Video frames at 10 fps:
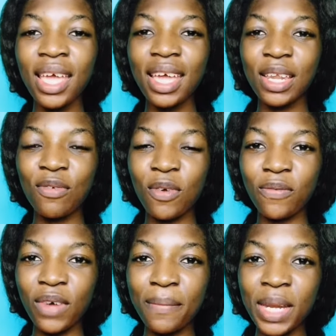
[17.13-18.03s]
And if you're
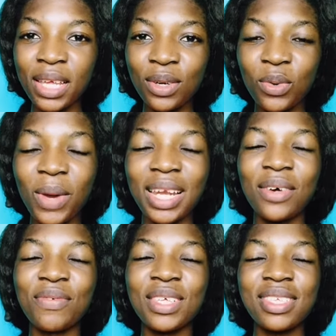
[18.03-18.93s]
family, you know I
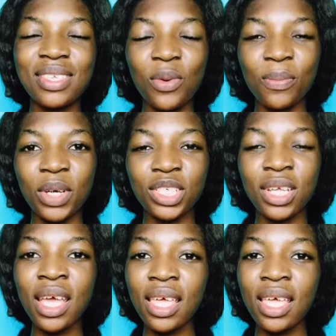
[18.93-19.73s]
love you so much.